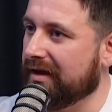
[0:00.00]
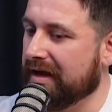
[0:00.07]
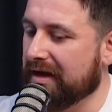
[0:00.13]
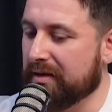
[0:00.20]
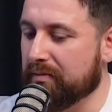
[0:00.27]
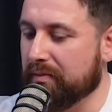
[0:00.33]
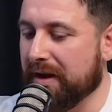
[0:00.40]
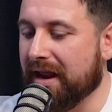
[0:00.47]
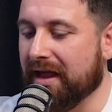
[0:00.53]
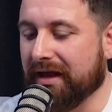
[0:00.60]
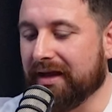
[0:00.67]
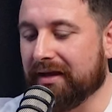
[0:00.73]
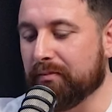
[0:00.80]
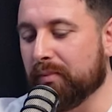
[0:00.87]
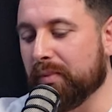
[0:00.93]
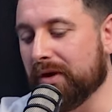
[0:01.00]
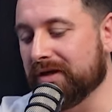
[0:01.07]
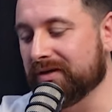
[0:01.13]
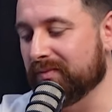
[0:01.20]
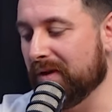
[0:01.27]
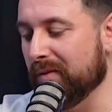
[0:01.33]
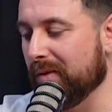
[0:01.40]
he put
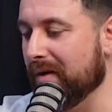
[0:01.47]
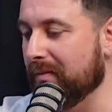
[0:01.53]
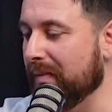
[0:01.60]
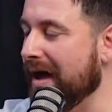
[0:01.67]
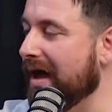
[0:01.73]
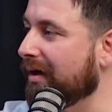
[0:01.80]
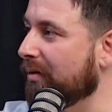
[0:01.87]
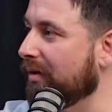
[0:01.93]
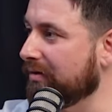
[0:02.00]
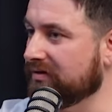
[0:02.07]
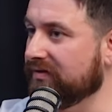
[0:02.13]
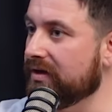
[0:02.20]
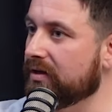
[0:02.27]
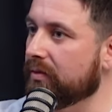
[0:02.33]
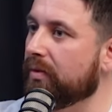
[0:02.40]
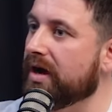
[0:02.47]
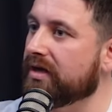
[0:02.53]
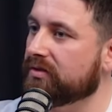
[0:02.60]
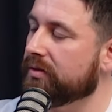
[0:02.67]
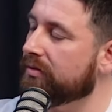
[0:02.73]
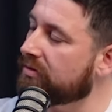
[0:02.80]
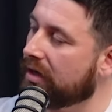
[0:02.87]
his blood work back where he's feeling
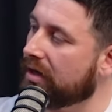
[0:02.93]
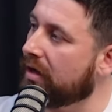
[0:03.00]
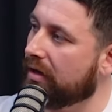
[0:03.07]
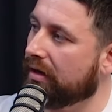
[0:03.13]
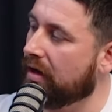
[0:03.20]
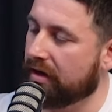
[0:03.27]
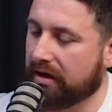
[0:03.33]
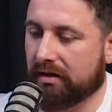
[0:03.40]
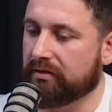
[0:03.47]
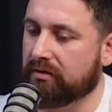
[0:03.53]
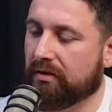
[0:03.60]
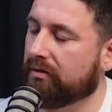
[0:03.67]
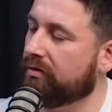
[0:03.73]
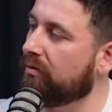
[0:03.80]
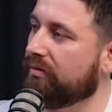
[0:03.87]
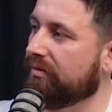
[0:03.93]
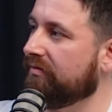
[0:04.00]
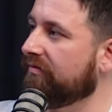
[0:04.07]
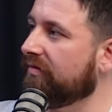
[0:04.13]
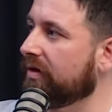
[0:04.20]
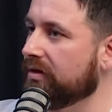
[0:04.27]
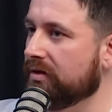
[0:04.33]
depressed. So he was like, "Oh, I don't
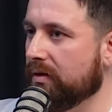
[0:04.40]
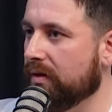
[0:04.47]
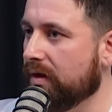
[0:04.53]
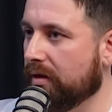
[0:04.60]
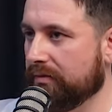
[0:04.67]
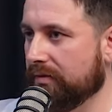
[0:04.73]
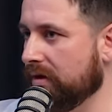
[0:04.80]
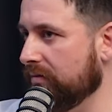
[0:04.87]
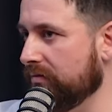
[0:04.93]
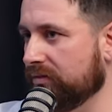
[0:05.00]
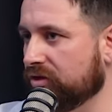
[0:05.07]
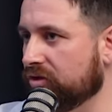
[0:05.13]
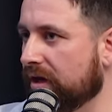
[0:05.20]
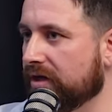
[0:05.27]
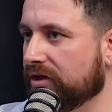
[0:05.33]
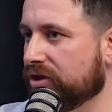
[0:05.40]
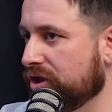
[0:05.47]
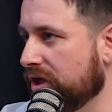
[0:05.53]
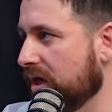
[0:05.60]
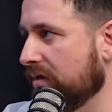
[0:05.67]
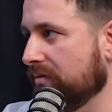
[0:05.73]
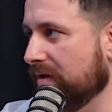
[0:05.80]
even fucking do it. I'm training
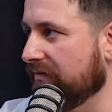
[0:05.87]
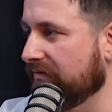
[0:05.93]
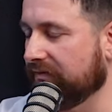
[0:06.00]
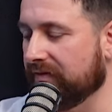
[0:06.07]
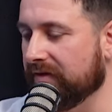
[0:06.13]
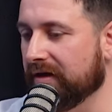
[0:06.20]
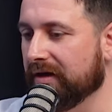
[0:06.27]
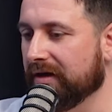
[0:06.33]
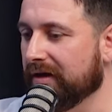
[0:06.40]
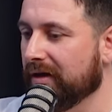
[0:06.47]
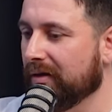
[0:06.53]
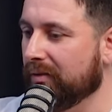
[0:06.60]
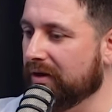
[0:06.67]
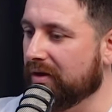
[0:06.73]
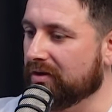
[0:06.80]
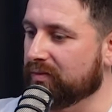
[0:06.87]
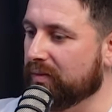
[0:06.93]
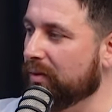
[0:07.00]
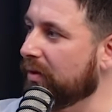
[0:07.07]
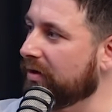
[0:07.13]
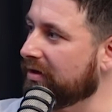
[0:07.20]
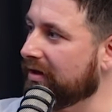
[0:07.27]
shit, everything." When he got his
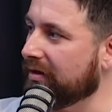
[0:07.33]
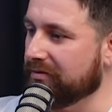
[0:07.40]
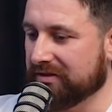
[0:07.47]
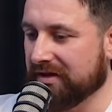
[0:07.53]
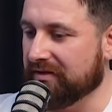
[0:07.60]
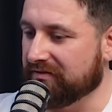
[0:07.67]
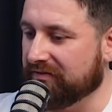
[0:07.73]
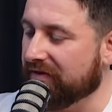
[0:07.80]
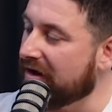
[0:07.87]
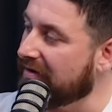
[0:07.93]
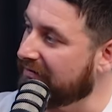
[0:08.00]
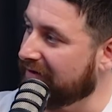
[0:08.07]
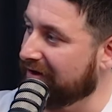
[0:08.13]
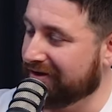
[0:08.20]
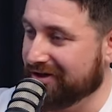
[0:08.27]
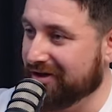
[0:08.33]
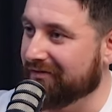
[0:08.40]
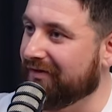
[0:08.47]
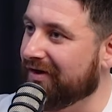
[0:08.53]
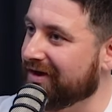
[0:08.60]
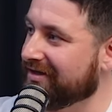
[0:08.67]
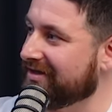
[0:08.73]
blood work done, he was actually
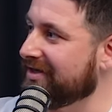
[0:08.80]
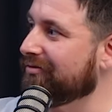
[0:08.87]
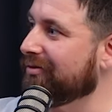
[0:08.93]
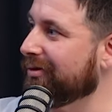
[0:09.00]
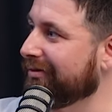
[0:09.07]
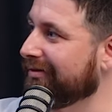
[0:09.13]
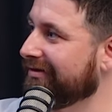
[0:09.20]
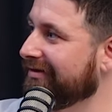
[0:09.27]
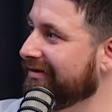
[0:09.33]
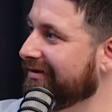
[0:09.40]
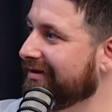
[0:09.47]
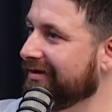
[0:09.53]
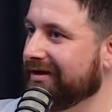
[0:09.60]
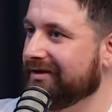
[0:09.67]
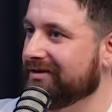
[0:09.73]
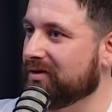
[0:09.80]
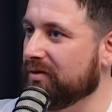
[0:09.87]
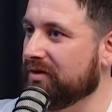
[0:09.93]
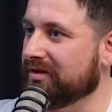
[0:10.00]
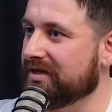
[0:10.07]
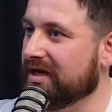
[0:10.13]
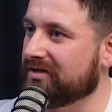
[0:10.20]
on fucking zero. So
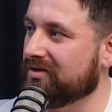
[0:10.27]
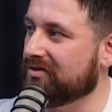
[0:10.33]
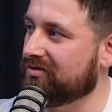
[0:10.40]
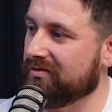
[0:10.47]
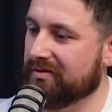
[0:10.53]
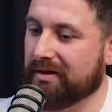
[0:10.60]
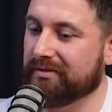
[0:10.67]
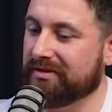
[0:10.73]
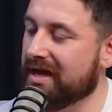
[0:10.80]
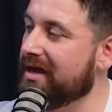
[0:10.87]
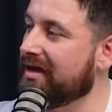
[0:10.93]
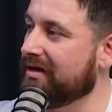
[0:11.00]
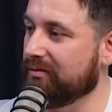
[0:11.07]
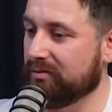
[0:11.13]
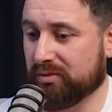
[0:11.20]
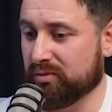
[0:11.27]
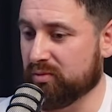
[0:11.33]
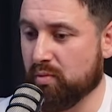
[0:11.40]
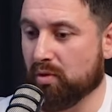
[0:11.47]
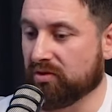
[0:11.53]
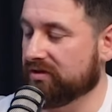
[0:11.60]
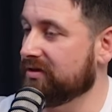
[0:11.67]
the testosterone that he was taking just
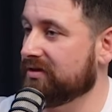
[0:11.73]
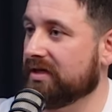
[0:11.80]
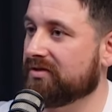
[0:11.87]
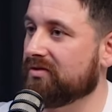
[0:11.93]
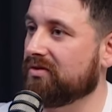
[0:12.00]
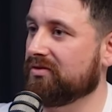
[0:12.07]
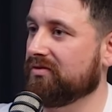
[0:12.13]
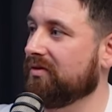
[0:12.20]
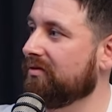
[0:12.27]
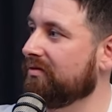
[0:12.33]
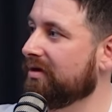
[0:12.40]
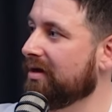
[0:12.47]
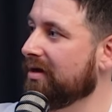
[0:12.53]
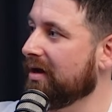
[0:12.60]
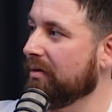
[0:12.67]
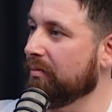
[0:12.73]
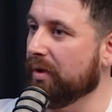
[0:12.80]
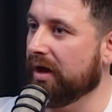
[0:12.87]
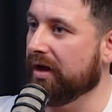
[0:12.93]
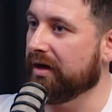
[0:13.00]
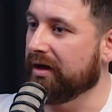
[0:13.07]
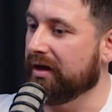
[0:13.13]
wasn't testosterone.
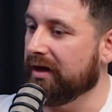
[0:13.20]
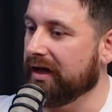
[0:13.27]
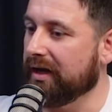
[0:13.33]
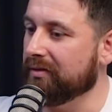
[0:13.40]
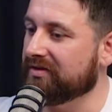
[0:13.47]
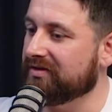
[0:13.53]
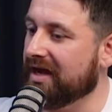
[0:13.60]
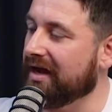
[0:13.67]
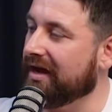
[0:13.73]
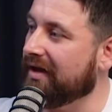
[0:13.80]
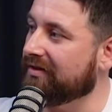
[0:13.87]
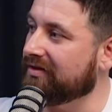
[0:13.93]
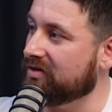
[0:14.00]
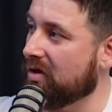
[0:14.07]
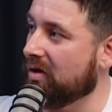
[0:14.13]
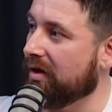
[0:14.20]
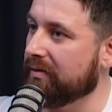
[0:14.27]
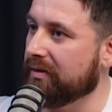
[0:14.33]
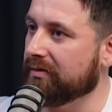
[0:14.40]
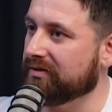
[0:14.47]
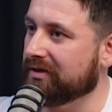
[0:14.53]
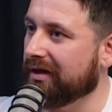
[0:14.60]
But he was saying at the time,
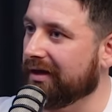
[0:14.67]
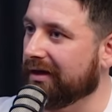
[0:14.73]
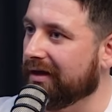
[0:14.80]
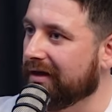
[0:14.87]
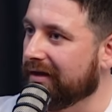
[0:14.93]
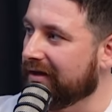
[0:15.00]
he was like,